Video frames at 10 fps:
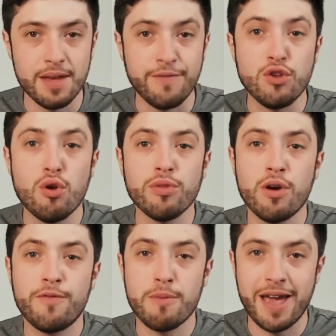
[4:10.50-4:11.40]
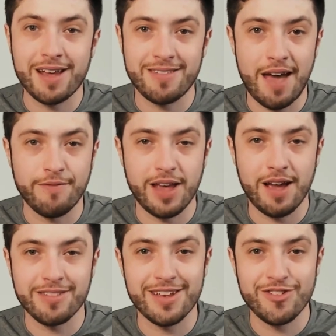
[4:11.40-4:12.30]
If you don't know if your bank is
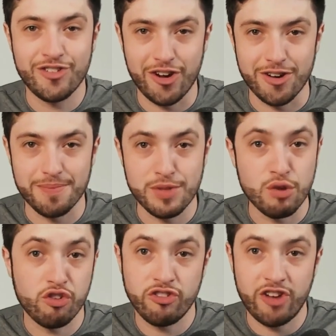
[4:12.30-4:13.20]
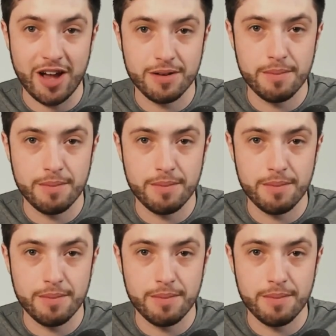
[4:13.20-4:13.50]
FDIC insured, you should check.